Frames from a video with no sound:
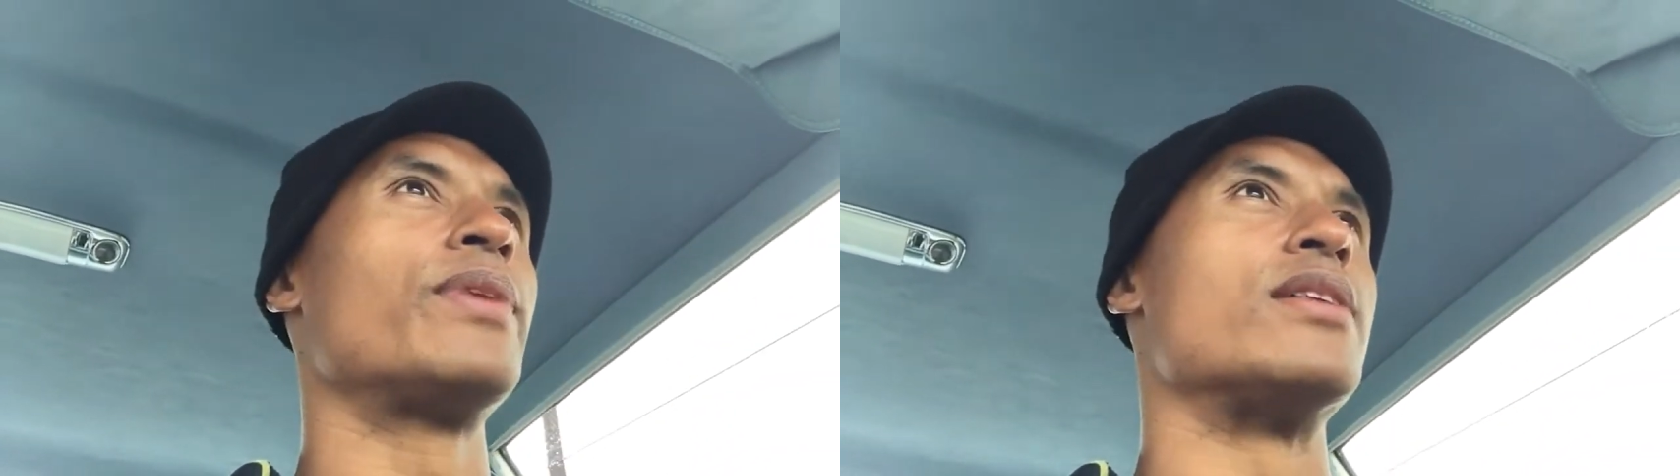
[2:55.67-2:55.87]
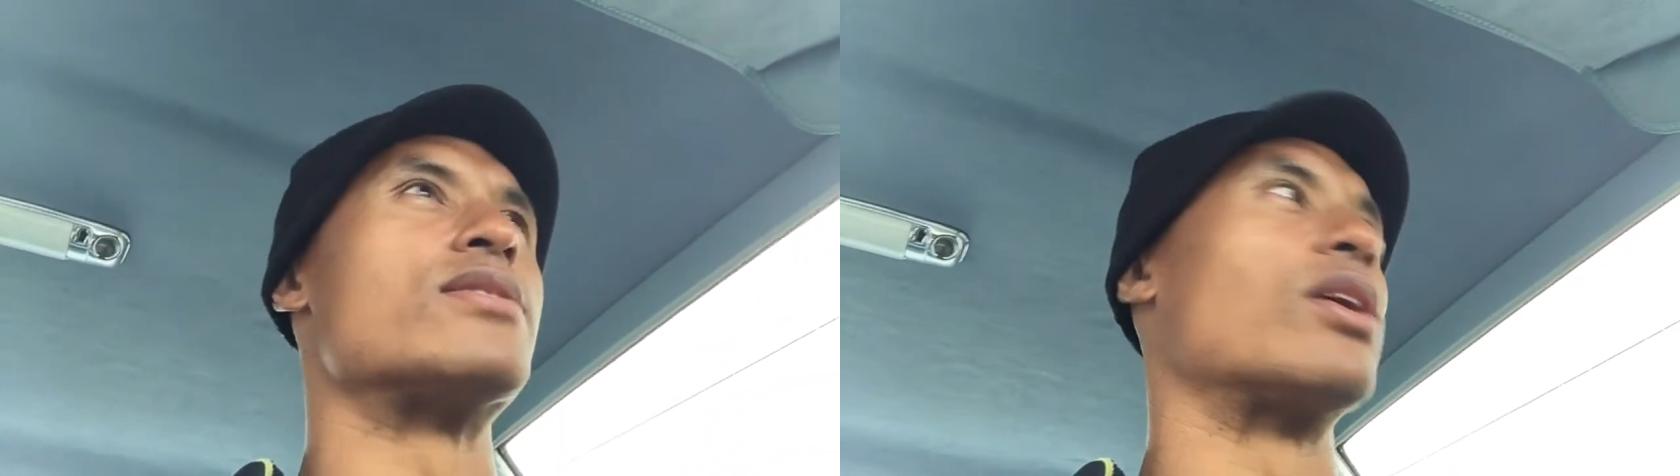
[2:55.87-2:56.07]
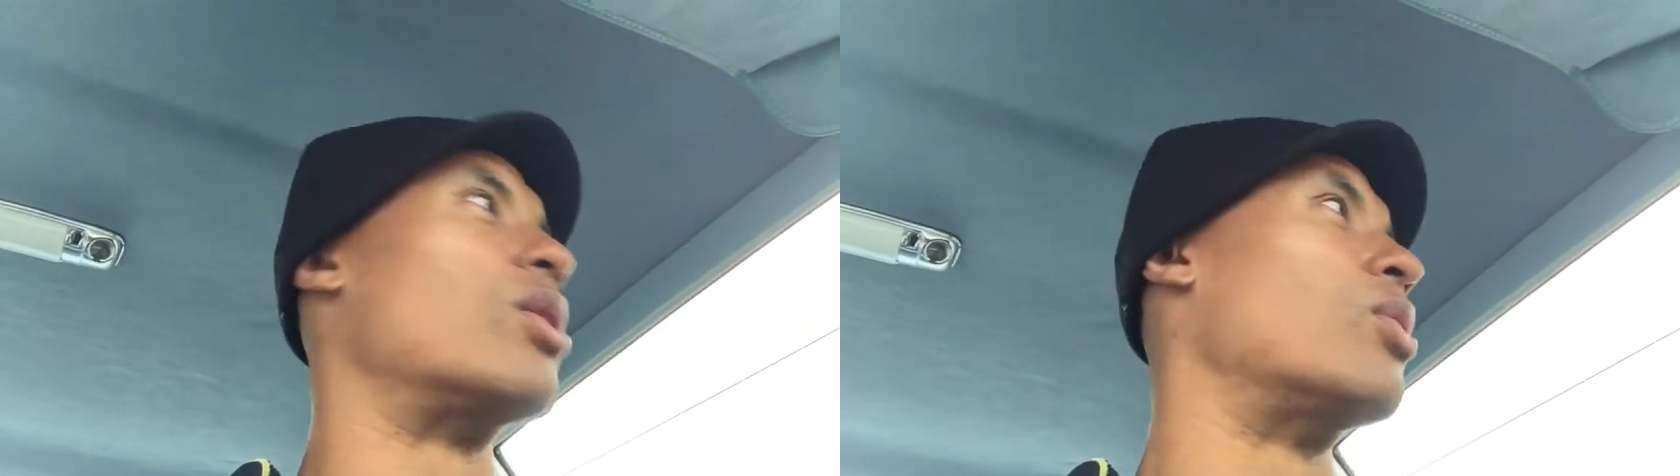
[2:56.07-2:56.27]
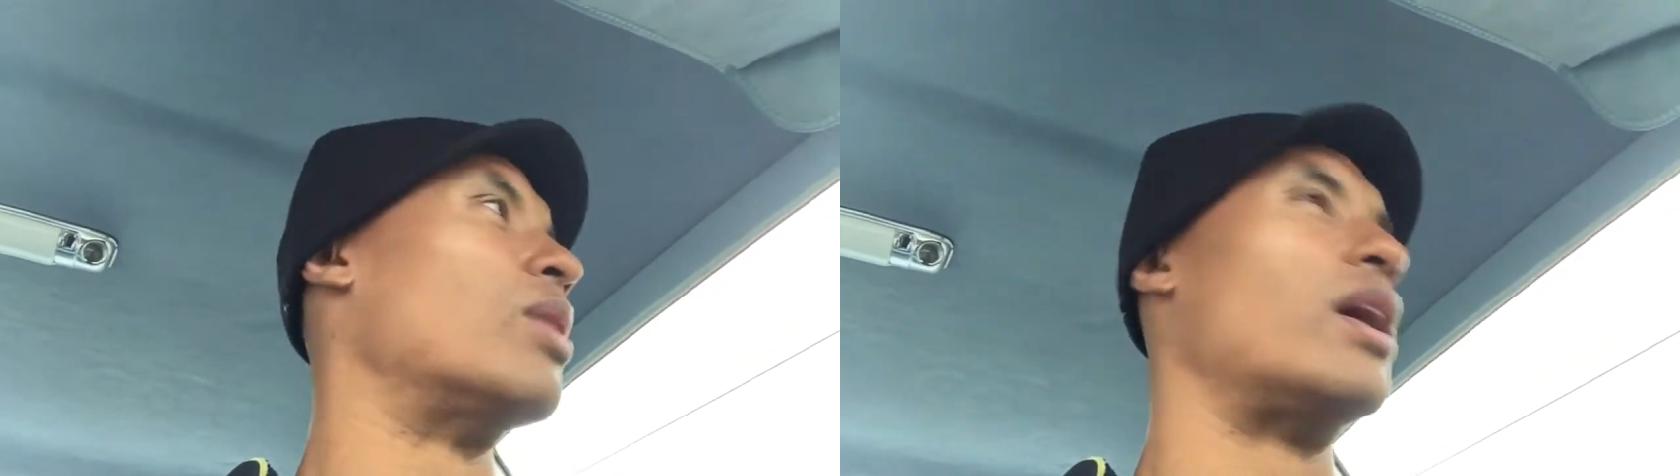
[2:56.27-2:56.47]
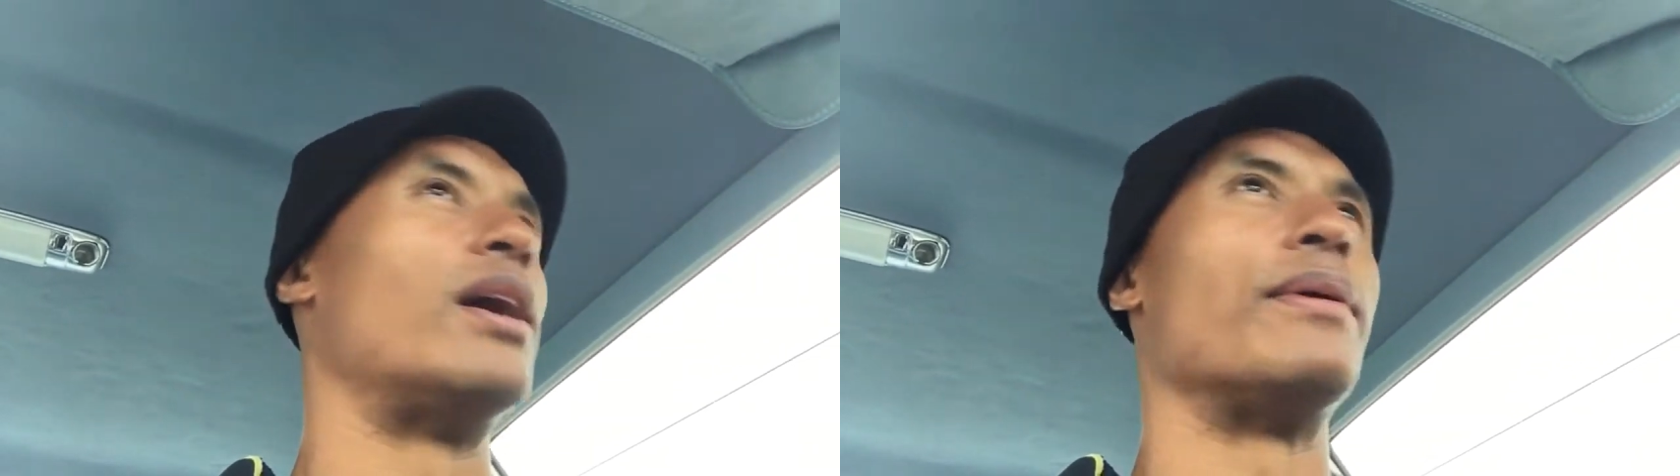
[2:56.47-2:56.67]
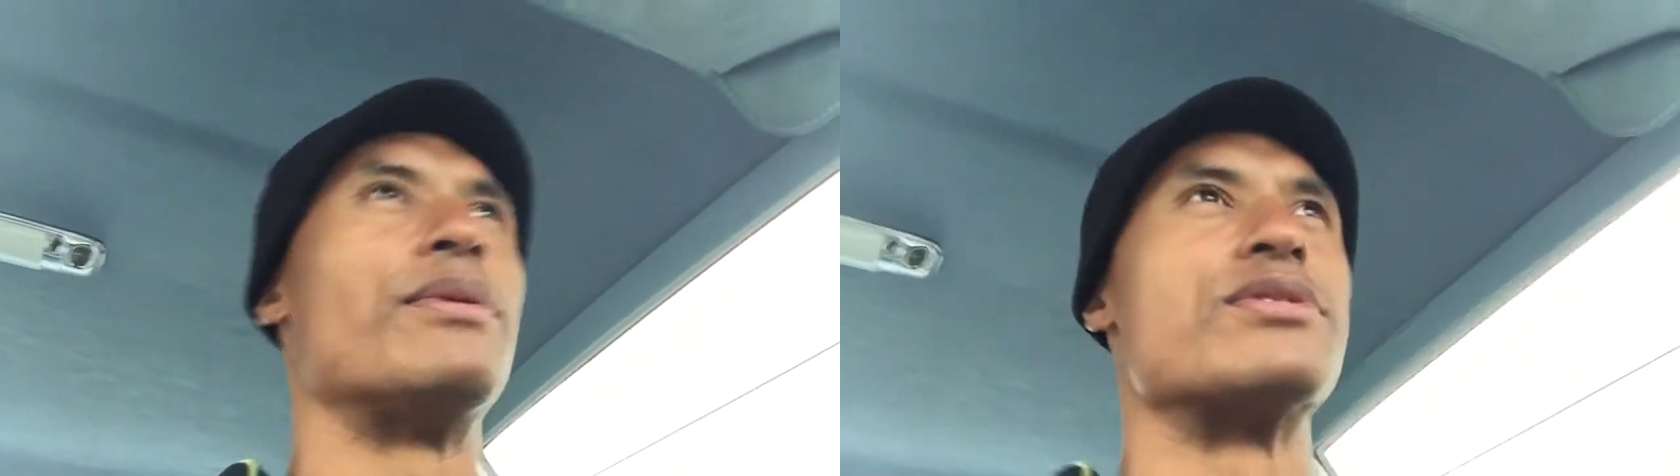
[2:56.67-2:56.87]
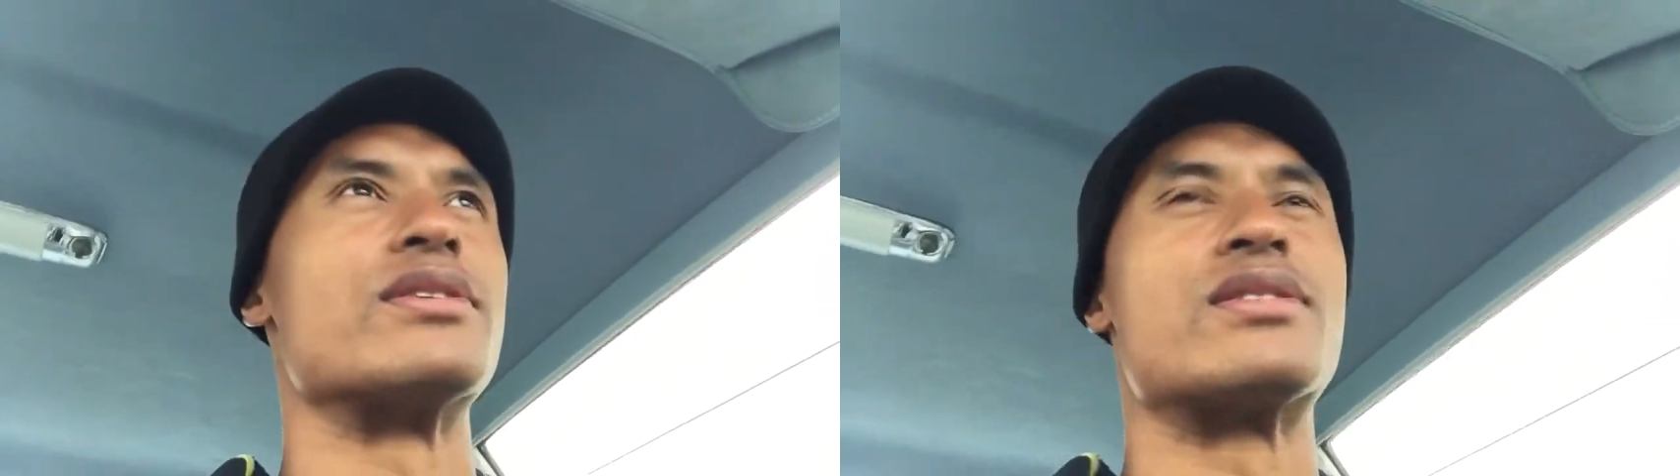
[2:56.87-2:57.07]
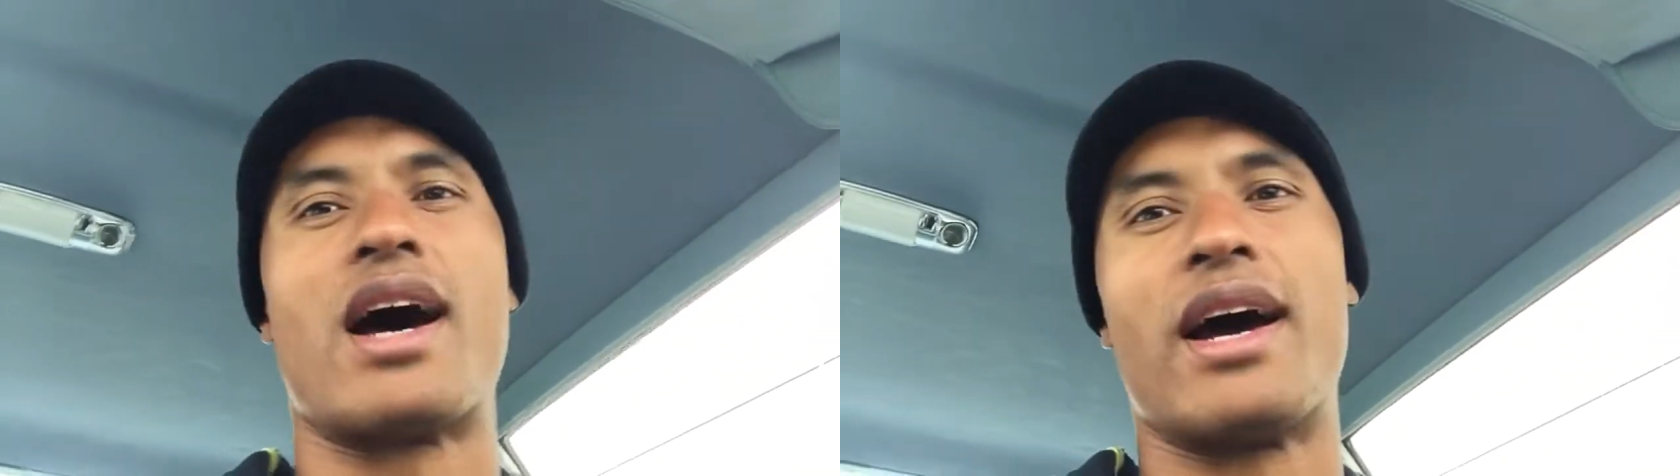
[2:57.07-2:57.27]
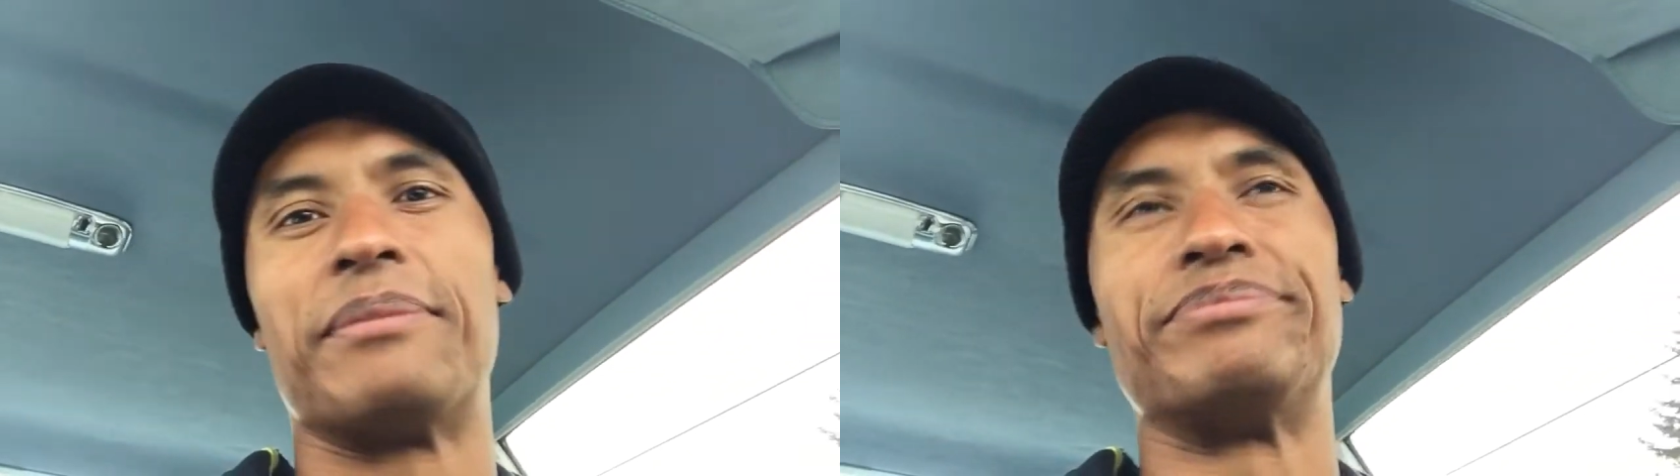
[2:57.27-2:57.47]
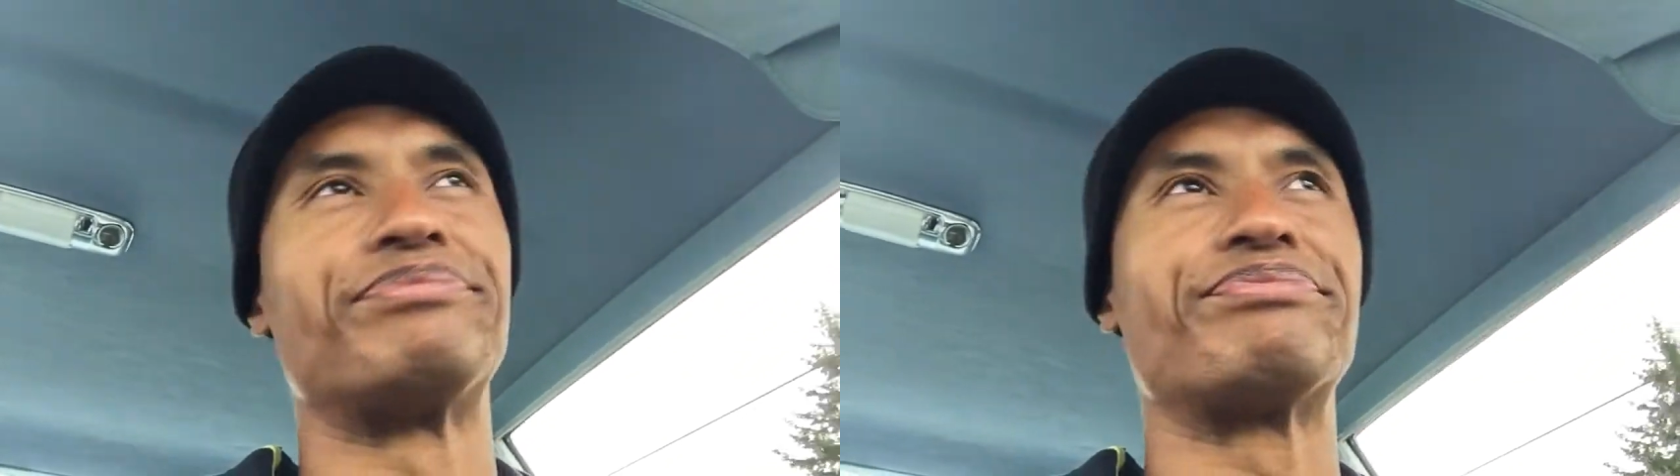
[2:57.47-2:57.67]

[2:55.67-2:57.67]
and so it was just time.